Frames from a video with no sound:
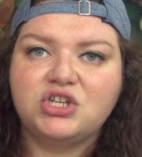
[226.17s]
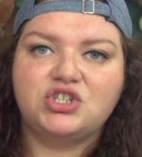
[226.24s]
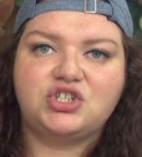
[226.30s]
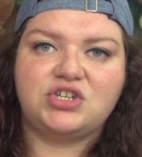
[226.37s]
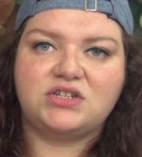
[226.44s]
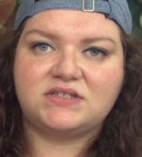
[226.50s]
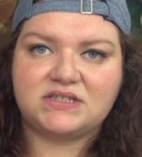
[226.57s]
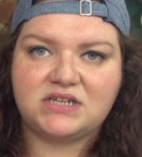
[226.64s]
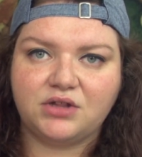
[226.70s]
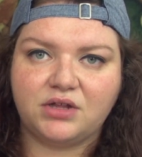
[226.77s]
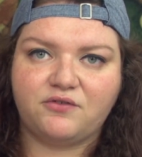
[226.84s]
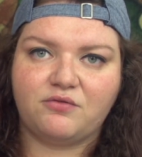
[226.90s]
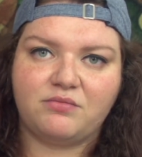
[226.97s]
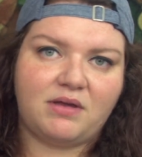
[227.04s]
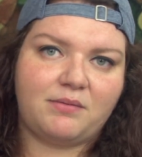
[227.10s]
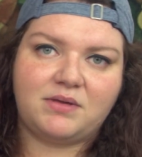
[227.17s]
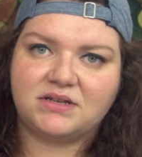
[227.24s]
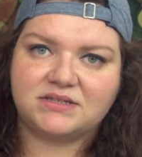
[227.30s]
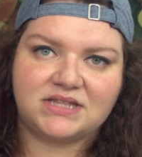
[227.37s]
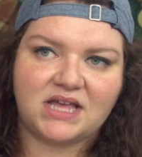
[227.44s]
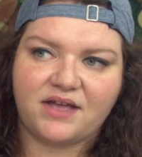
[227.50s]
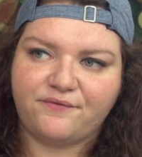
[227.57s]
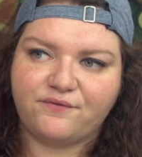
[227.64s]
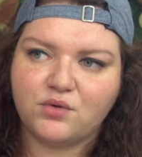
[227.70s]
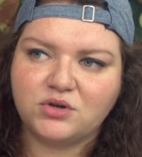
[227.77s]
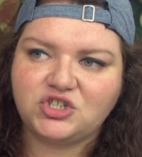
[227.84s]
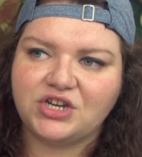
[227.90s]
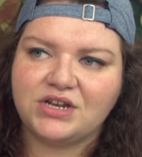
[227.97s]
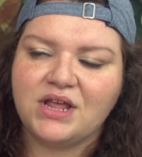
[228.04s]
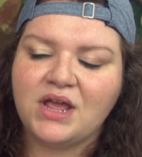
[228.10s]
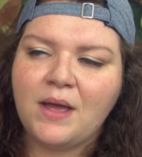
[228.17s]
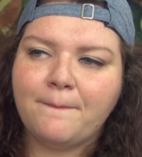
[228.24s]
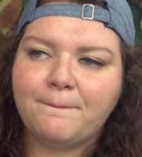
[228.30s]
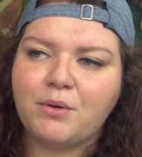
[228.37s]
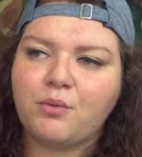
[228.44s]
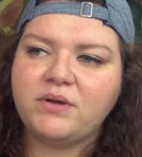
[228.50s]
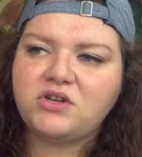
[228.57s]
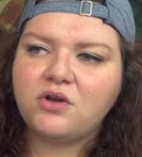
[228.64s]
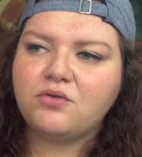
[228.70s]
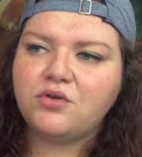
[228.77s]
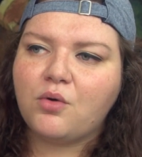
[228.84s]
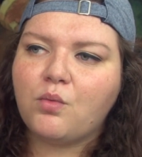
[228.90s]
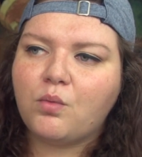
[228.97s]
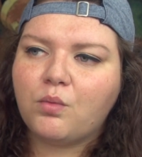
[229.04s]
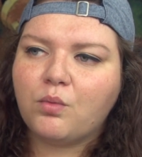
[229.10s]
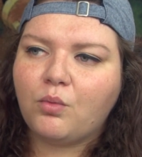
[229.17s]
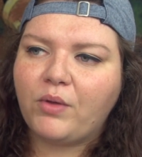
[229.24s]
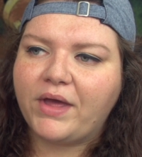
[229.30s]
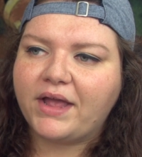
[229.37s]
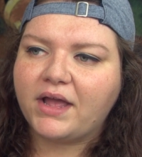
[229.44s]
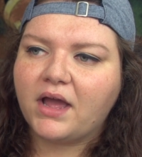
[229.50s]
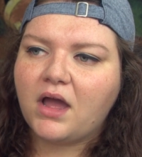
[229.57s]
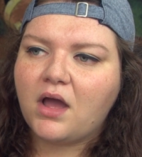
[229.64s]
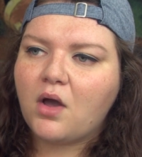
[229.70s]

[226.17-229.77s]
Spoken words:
she's stealing from them because they have fortune, but we don't know, like,